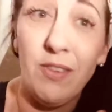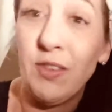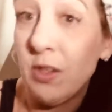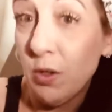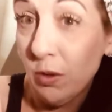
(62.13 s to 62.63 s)
There's
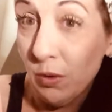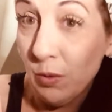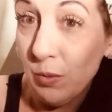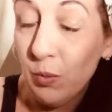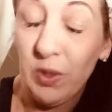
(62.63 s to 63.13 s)

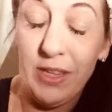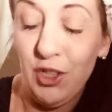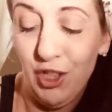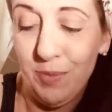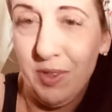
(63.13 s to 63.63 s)
still
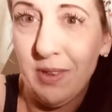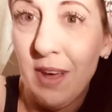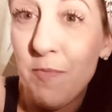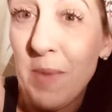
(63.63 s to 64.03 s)
relationships and love